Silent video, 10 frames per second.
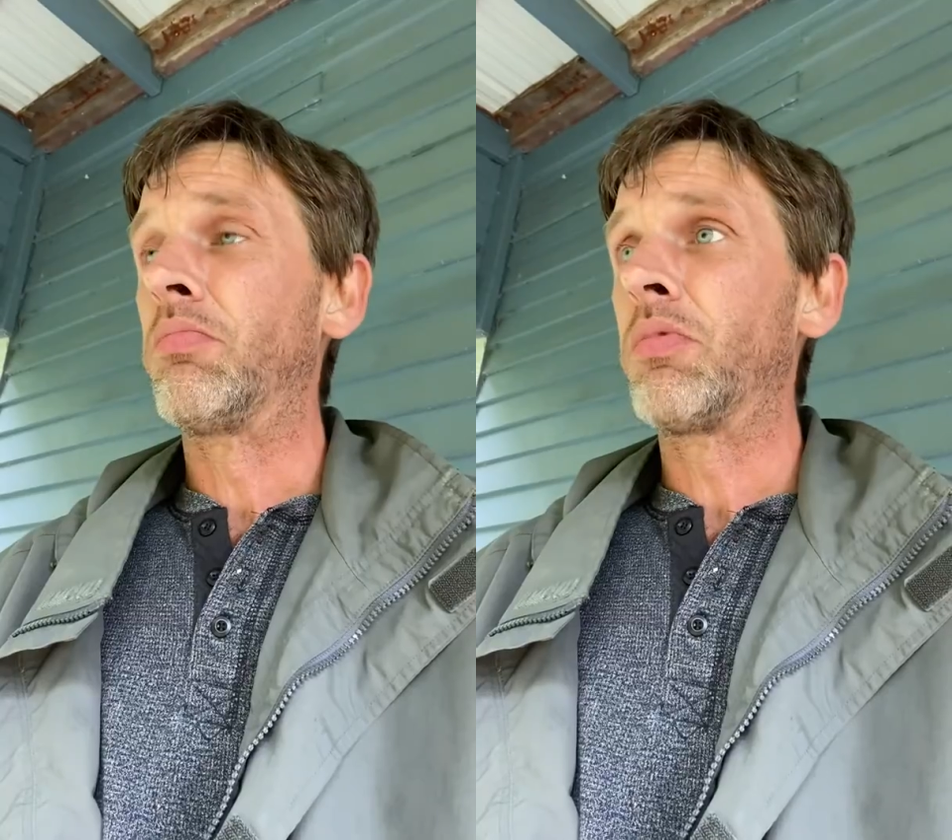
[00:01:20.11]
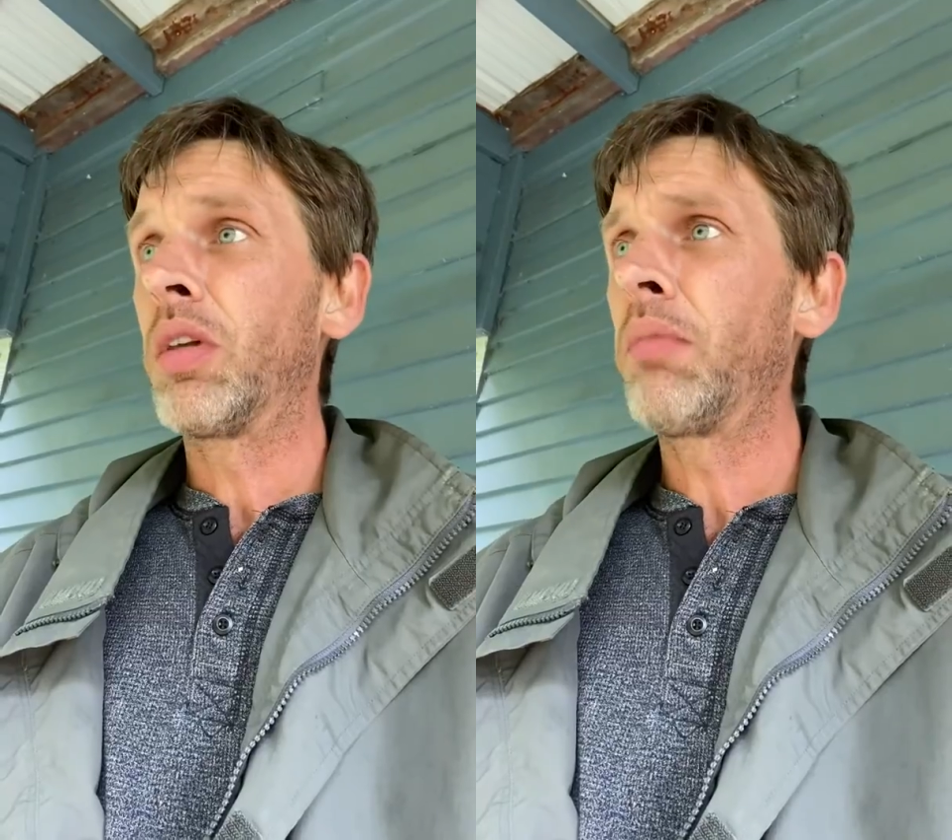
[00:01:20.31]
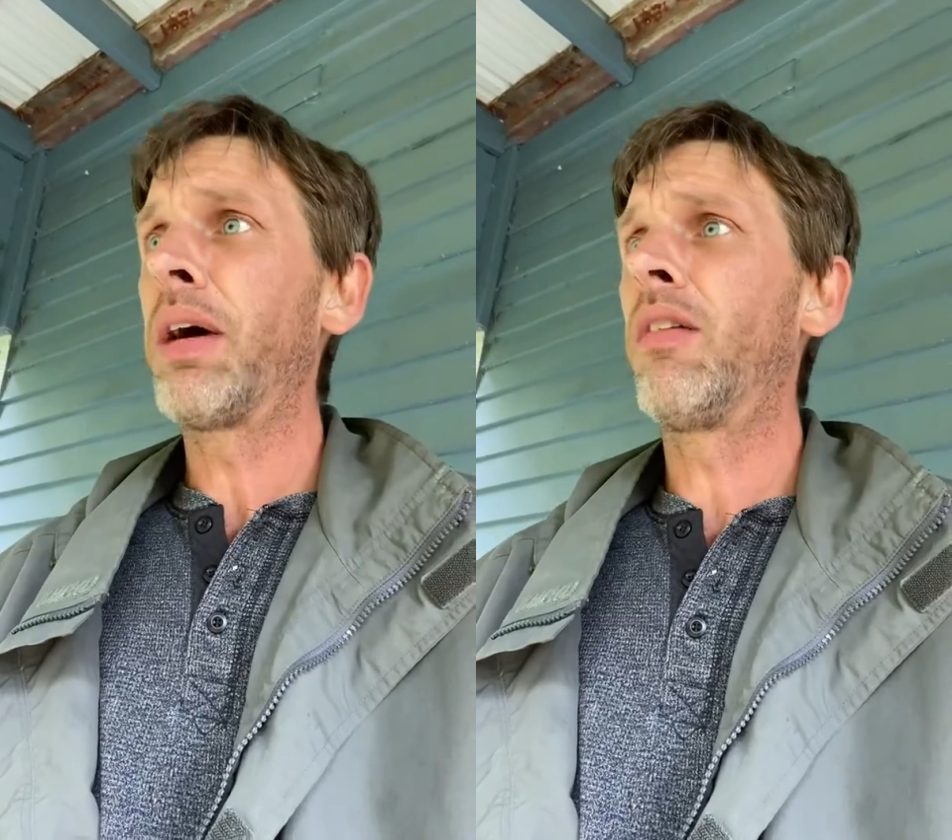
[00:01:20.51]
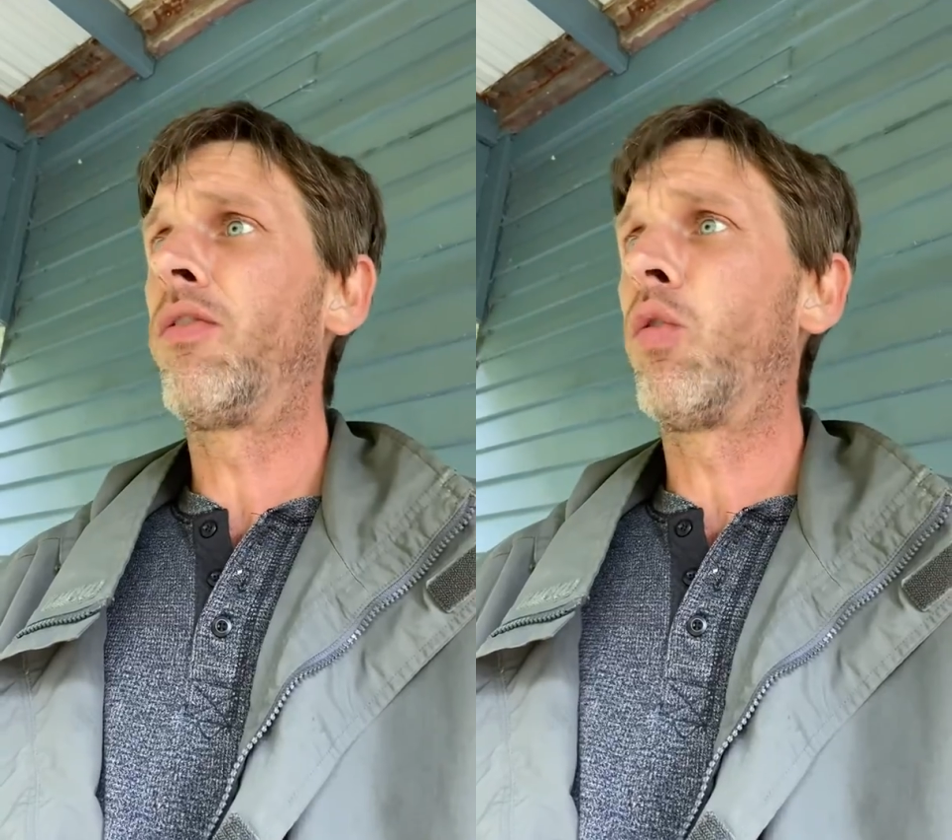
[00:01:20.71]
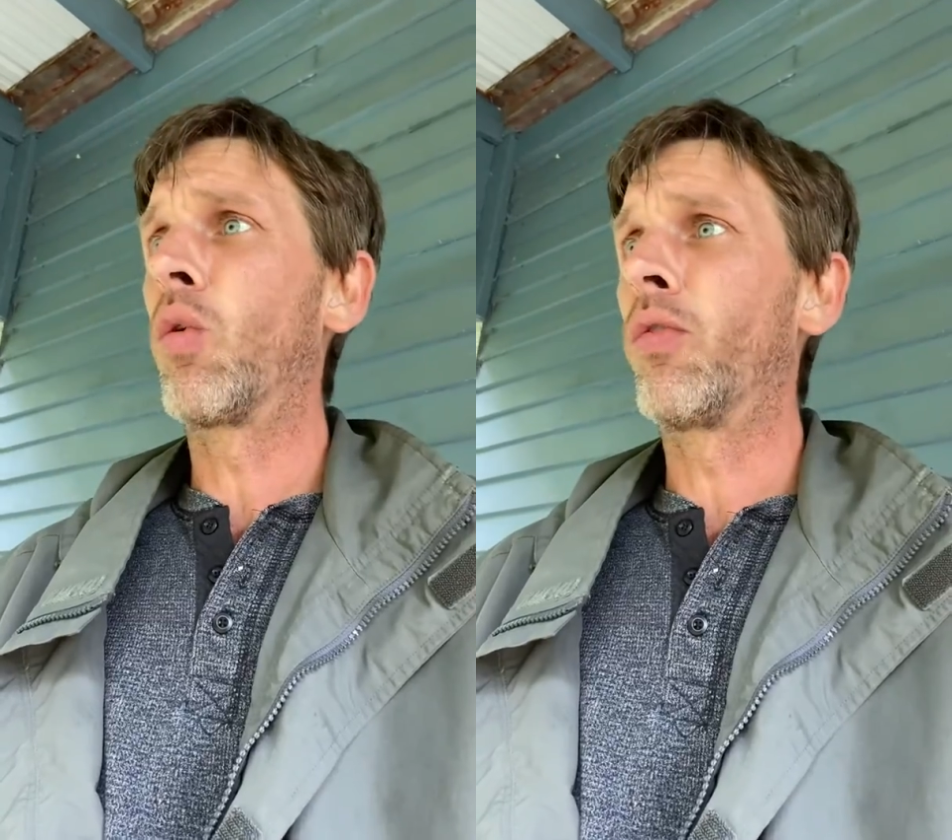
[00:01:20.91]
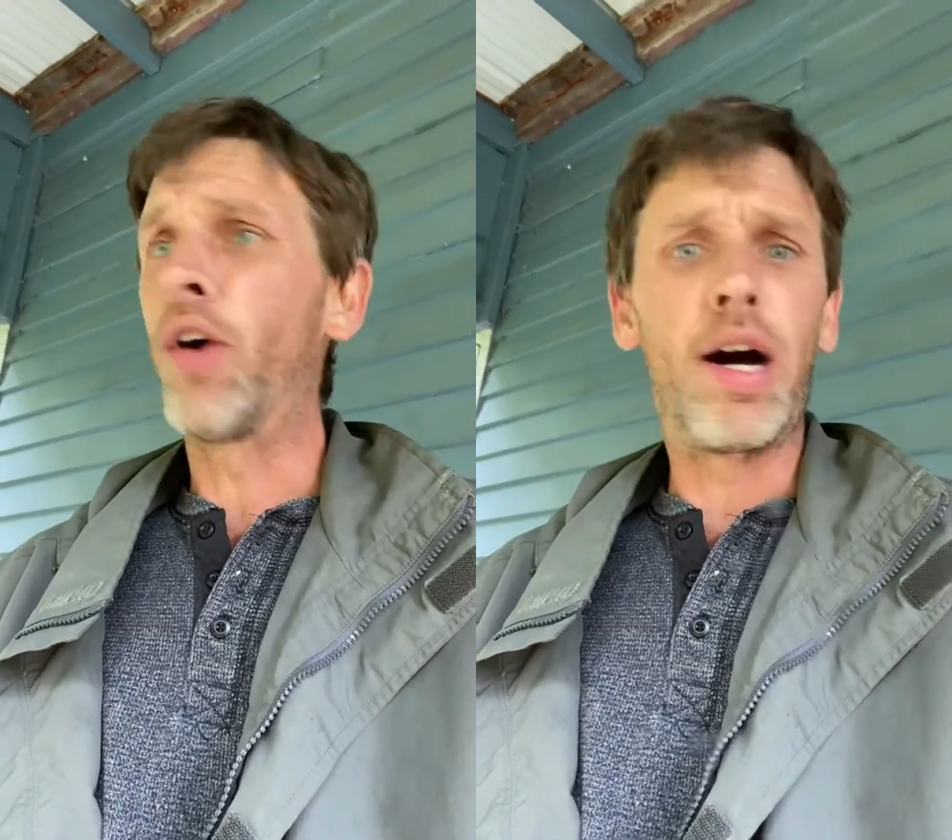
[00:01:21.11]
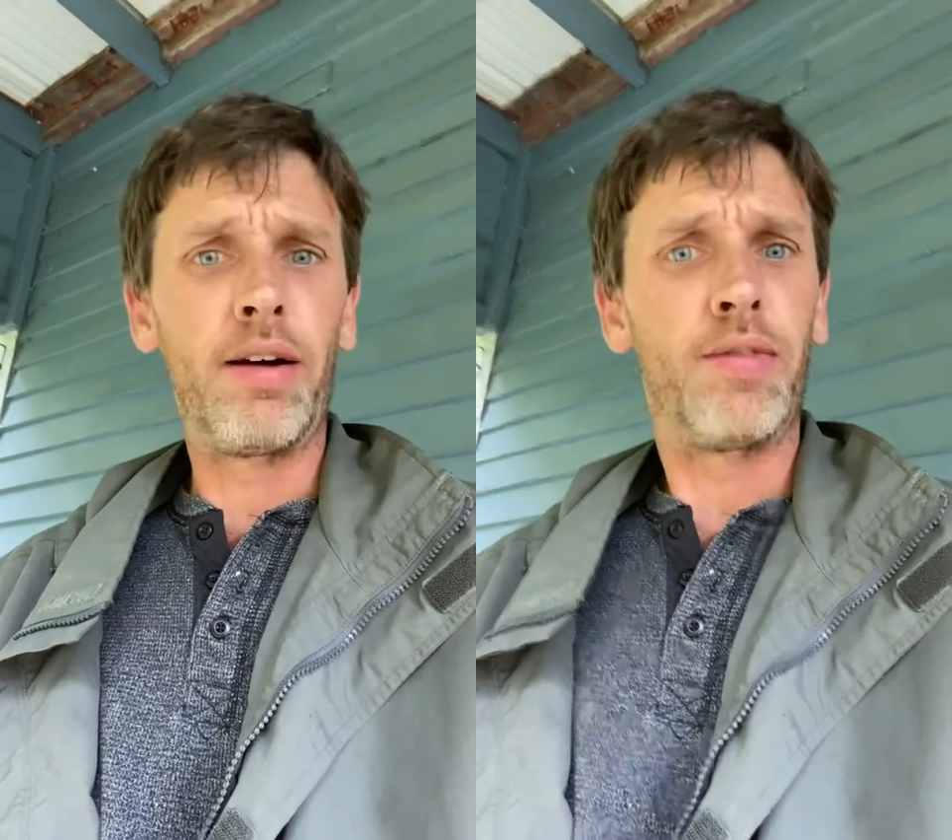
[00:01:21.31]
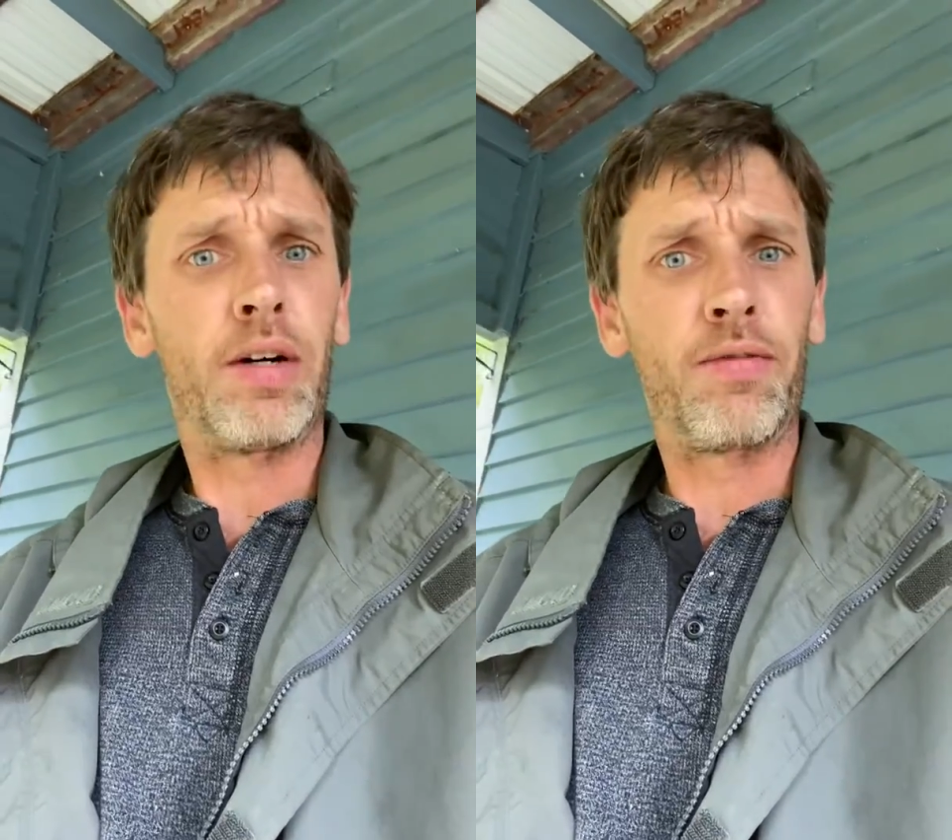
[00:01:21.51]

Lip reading: And about 4 or 5